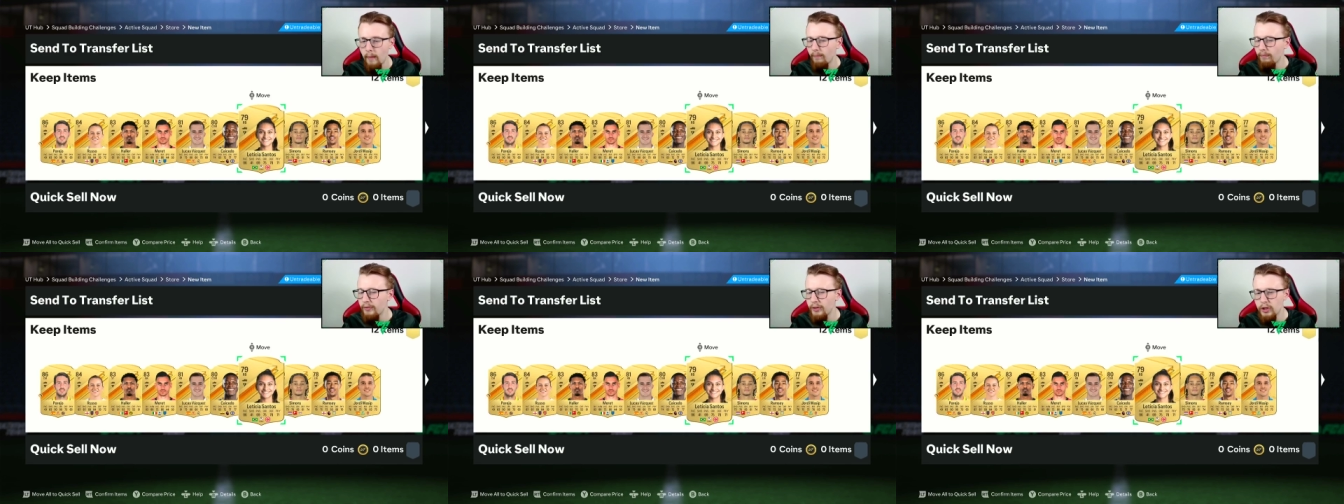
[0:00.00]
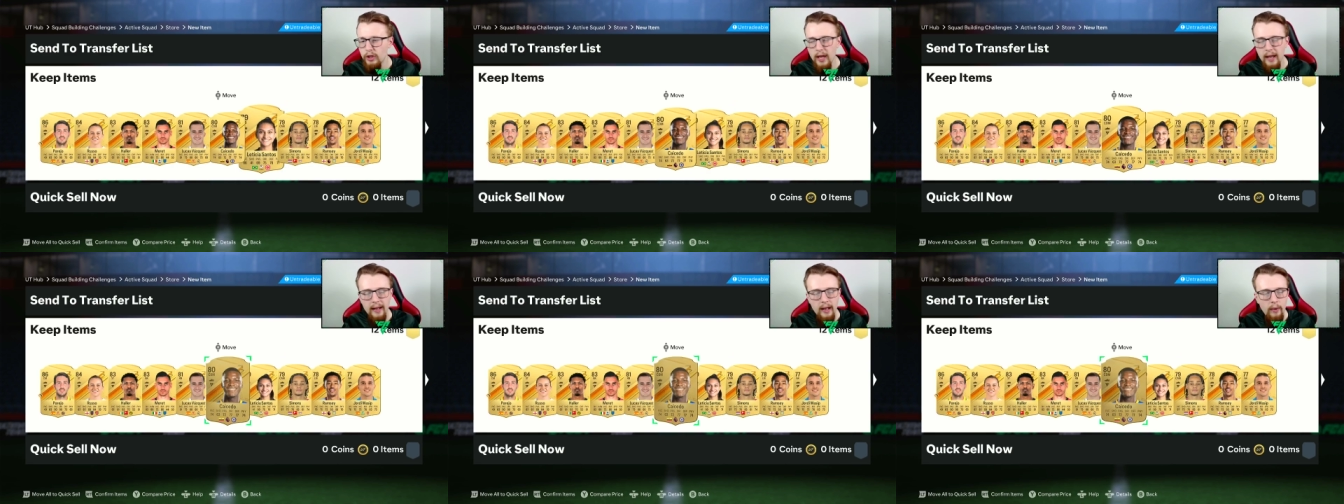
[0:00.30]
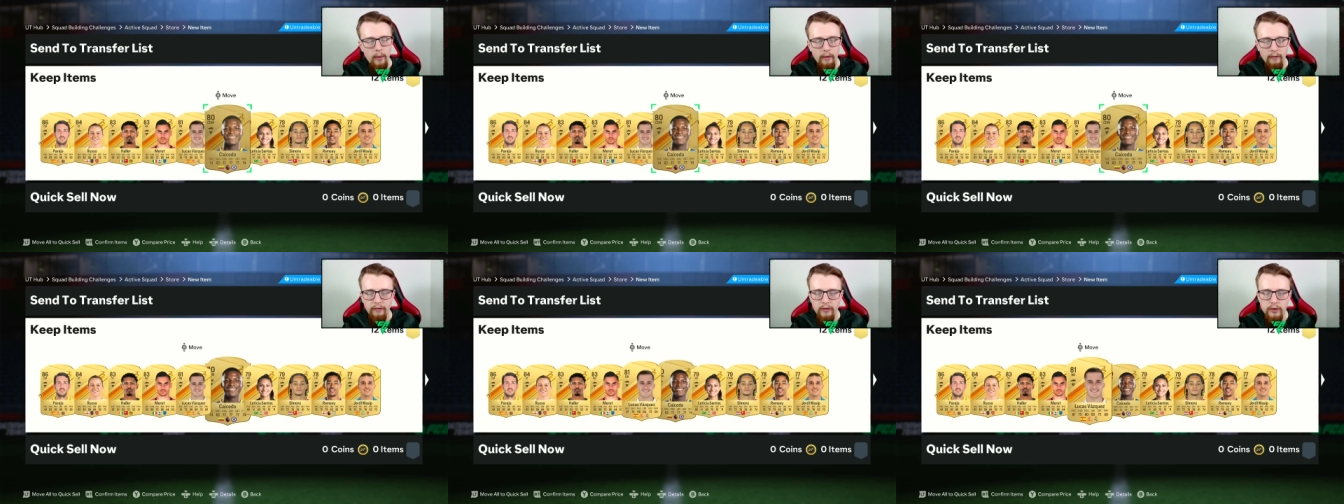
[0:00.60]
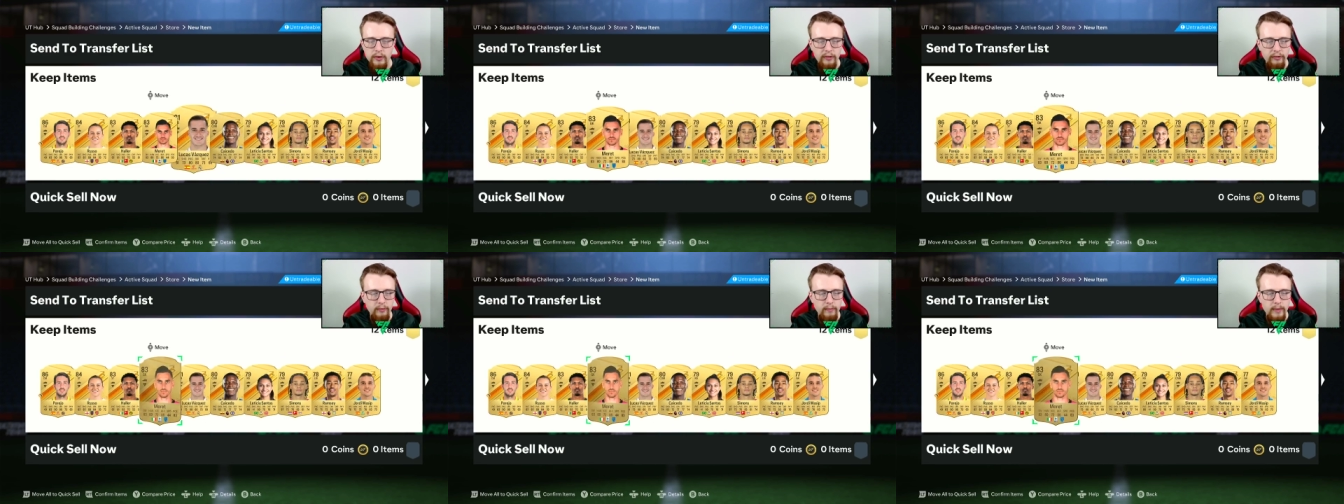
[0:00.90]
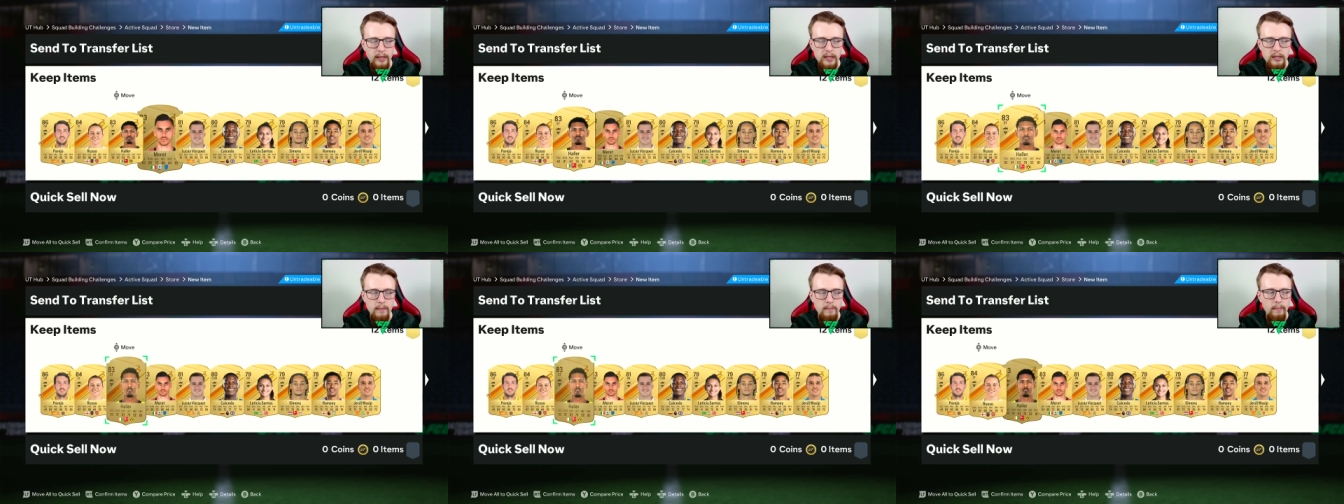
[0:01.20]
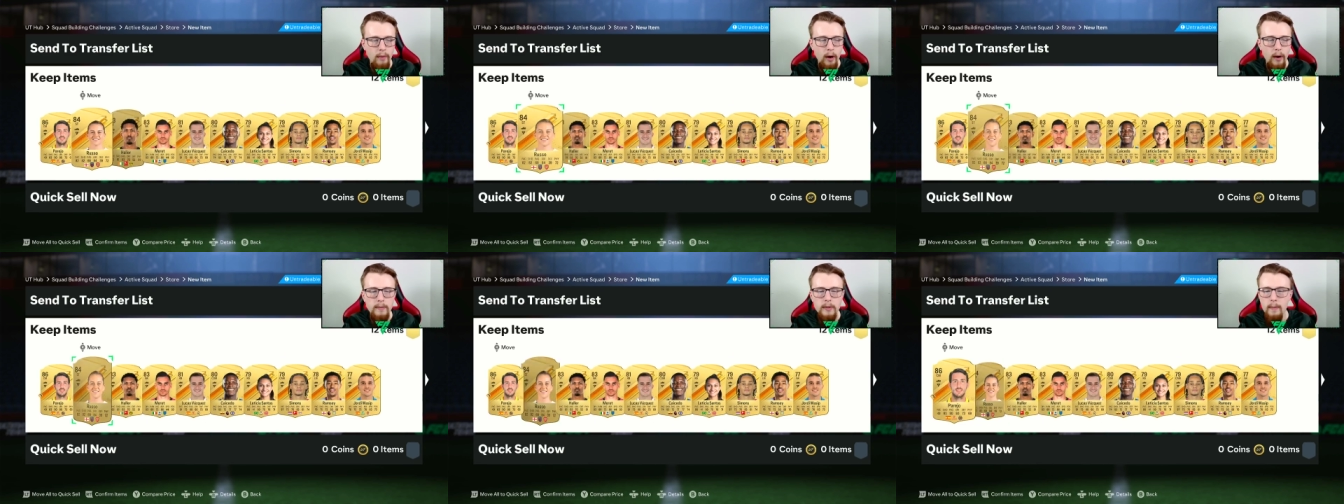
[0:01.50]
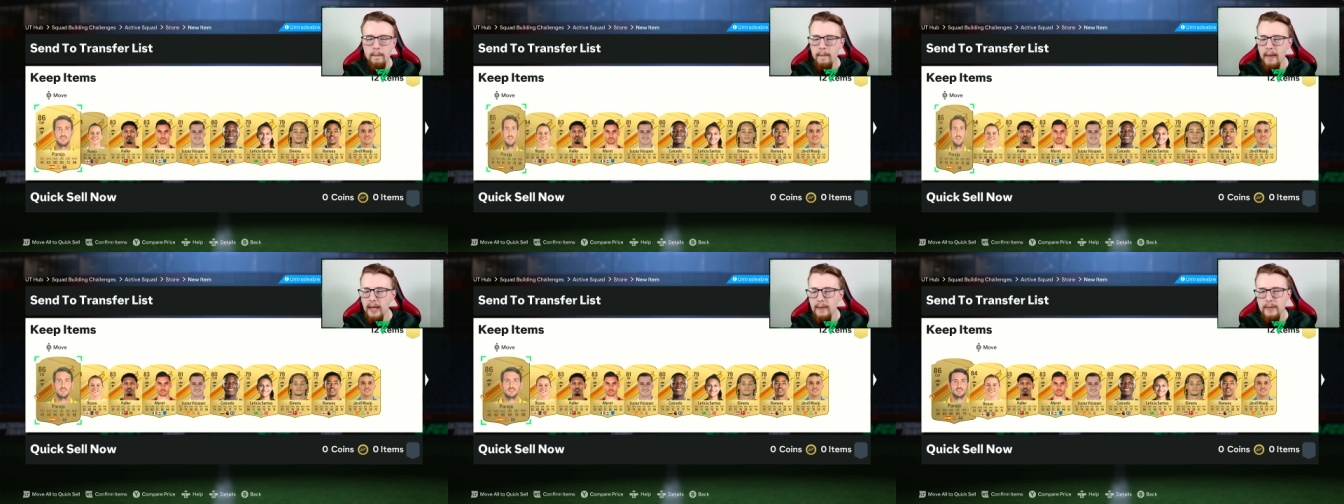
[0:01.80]
check out a few different bits and bobs,
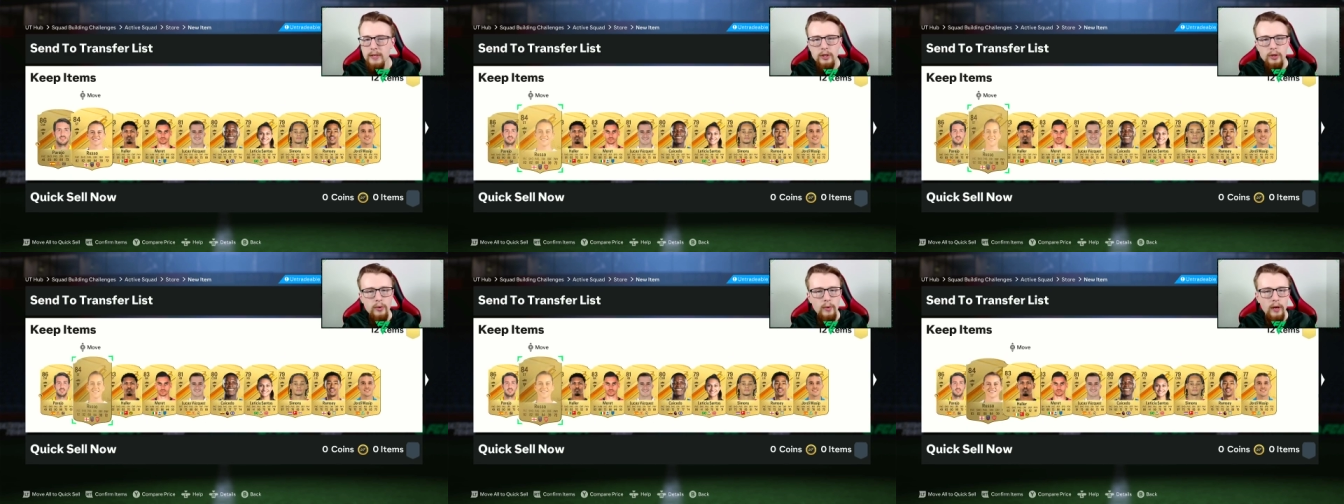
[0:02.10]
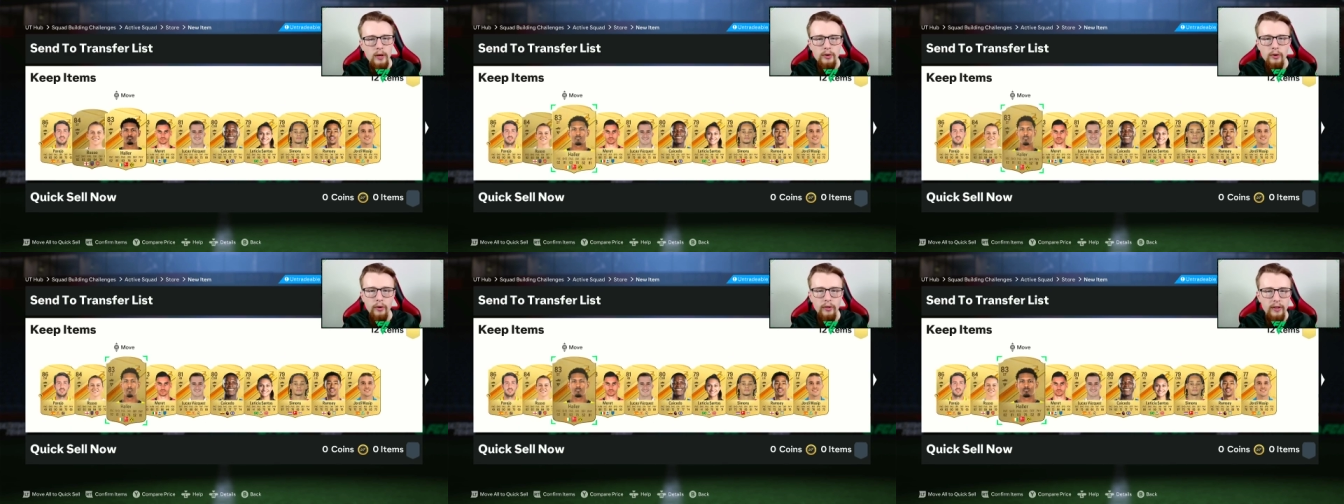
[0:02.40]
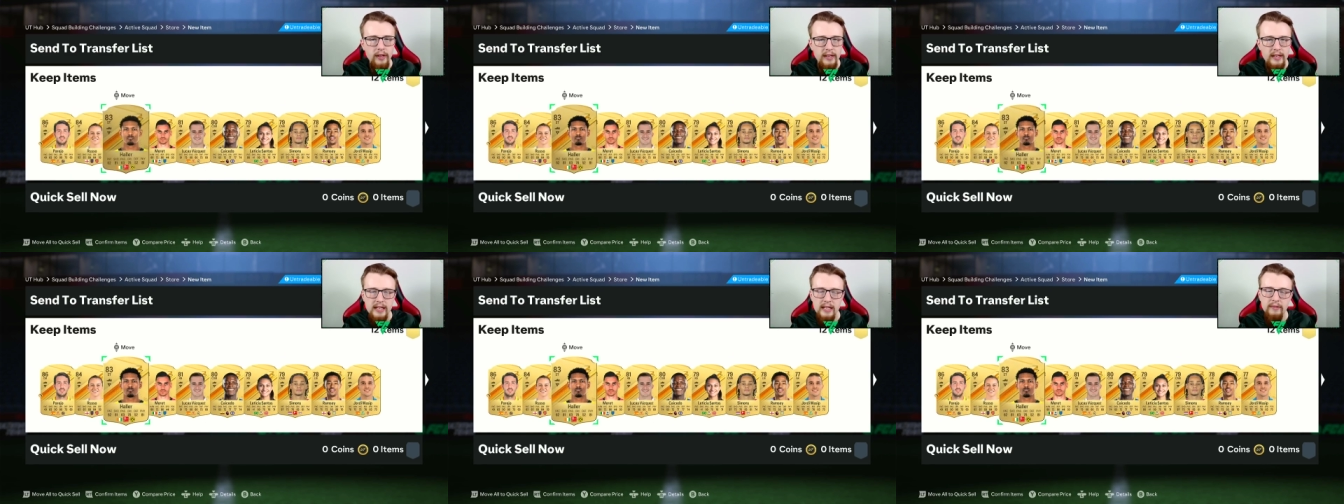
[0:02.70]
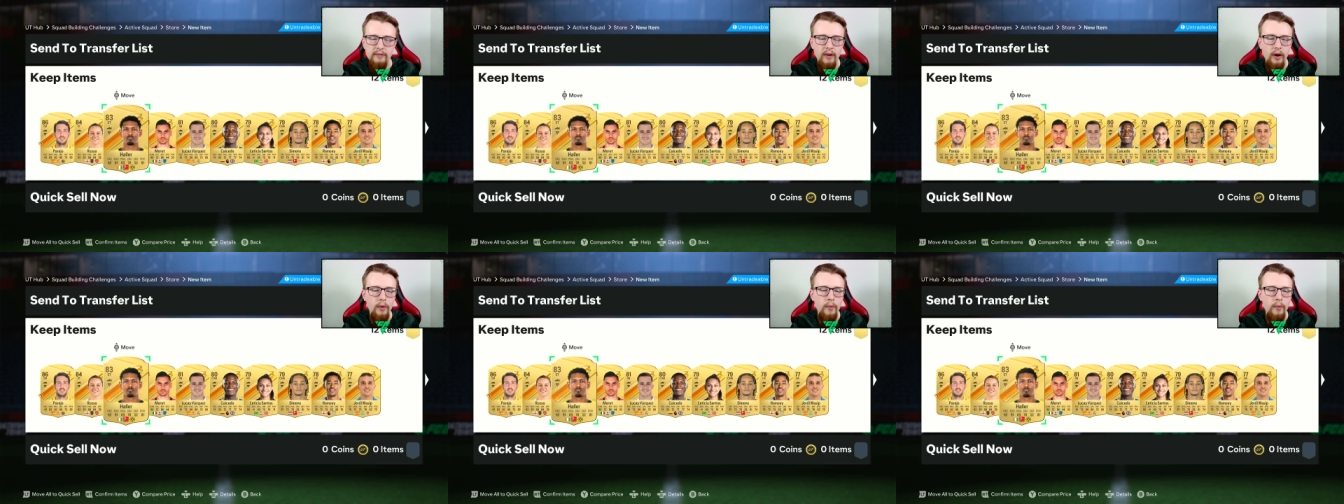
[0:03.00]
maybe do another Evo